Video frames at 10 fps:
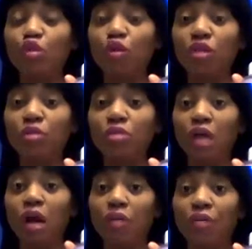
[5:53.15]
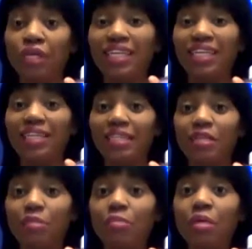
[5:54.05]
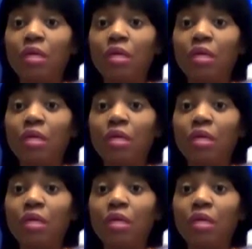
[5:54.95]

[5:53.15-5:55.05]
oils already in them.